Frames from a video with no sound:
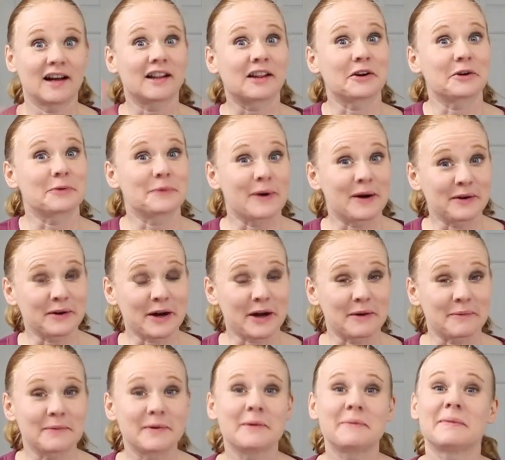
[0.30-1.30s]
Hello and
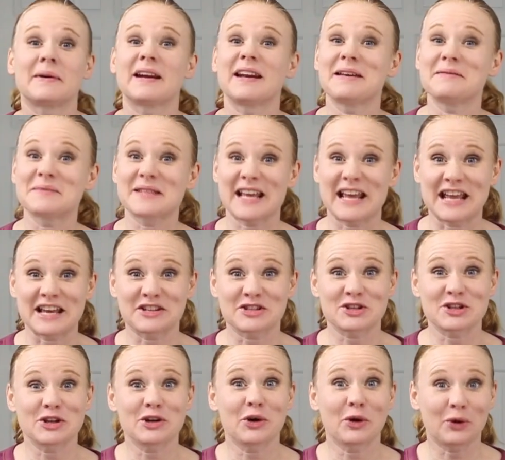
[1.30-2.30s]
welcome. My name's
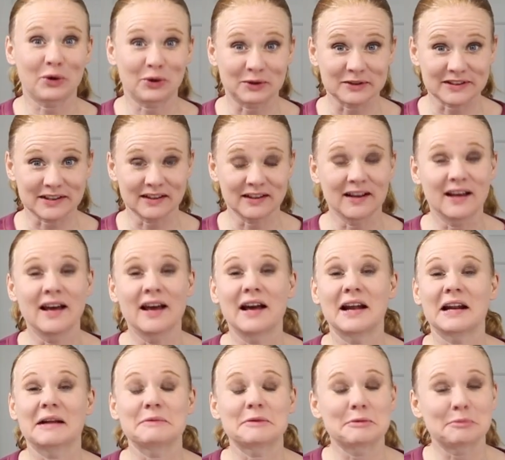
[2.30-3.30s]
Angie Holden,
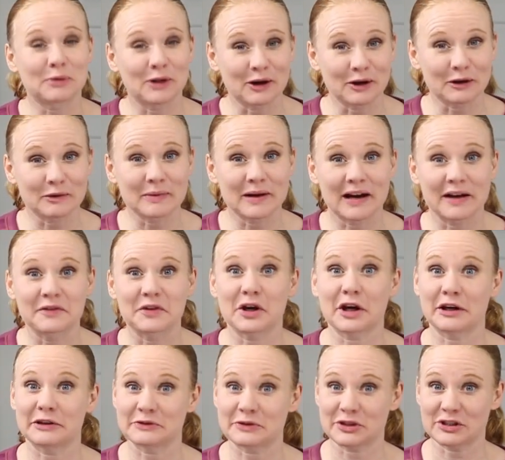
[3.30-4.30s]
I'm the blogger behind the
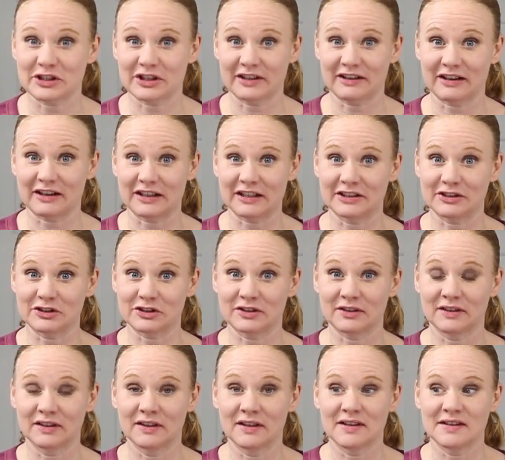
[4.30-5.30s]
Country Chic Cottage.
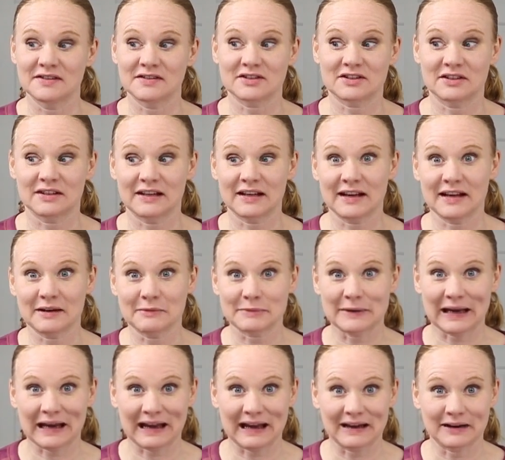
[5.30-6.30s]
So today I'm
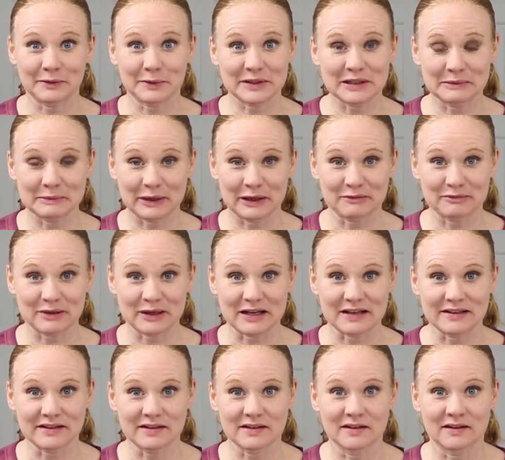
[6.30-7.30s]
back at it with the mug
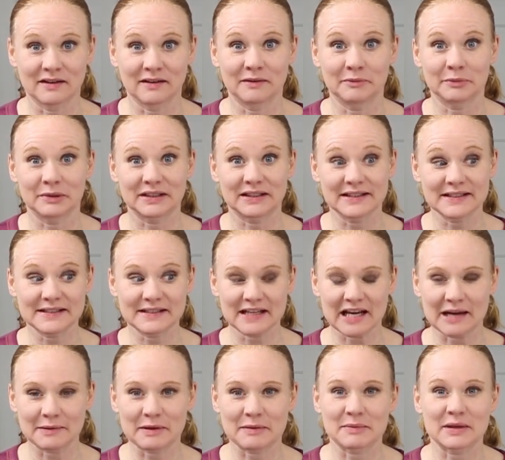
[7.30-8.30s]
press, but this
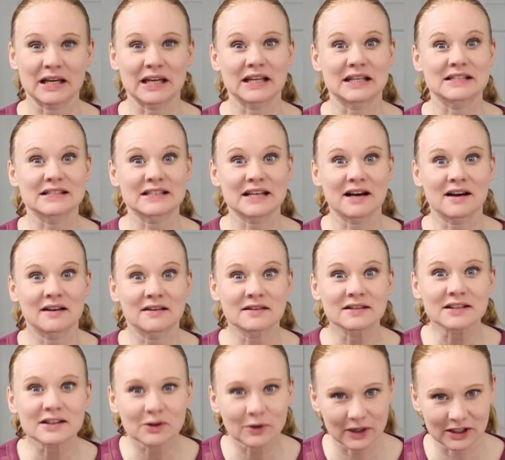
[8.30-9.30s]
time I've been getting
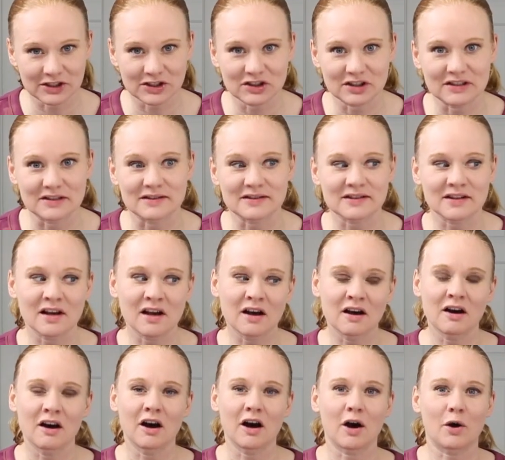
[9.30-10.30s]
tons of questions
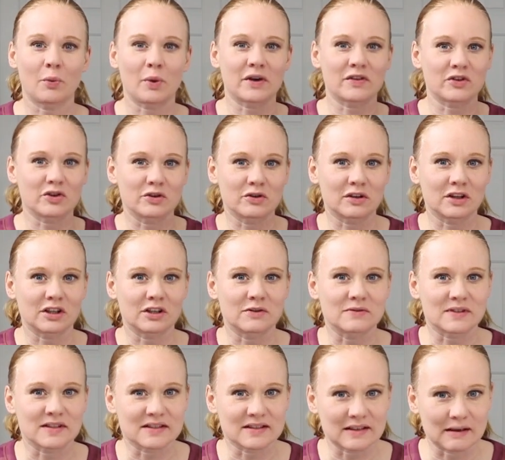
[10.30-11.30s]
on whether you could
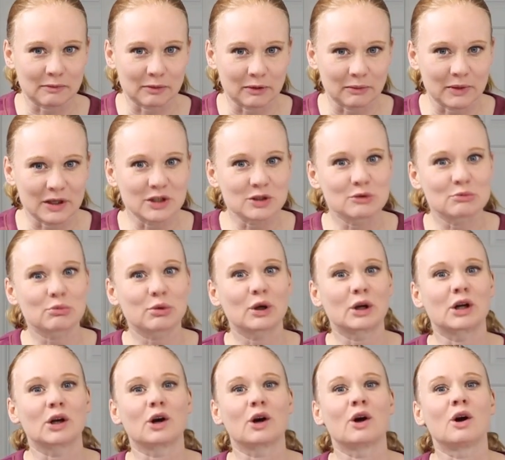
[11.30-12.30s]
use a sublimation
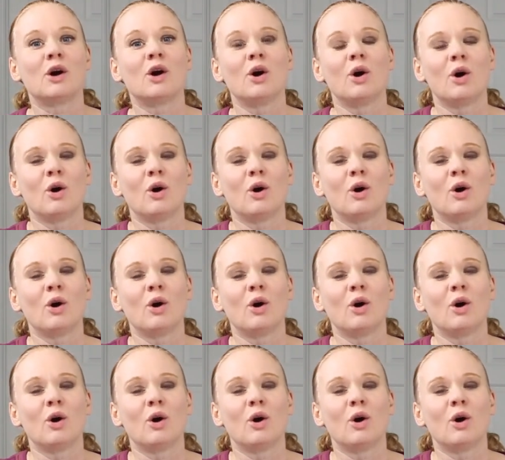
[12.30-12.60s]
printer